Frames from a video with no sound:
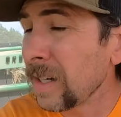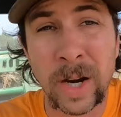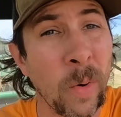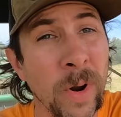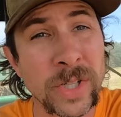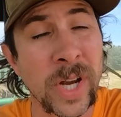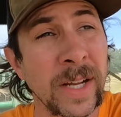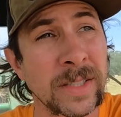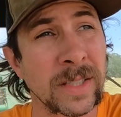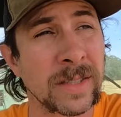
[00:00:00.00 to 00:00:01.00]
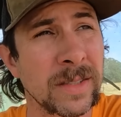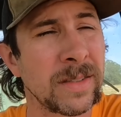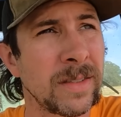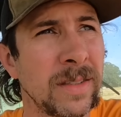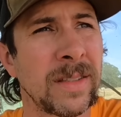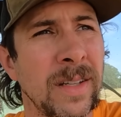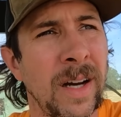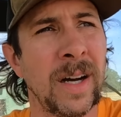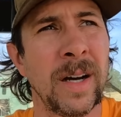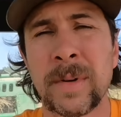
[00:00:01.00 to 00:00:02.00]
Don't want to jinx us
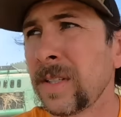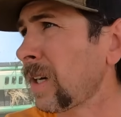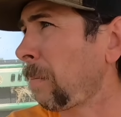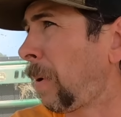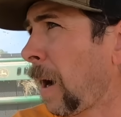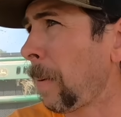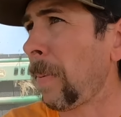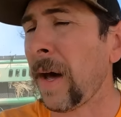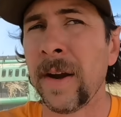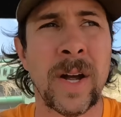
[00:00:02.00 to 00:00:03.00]
because it could pop up out of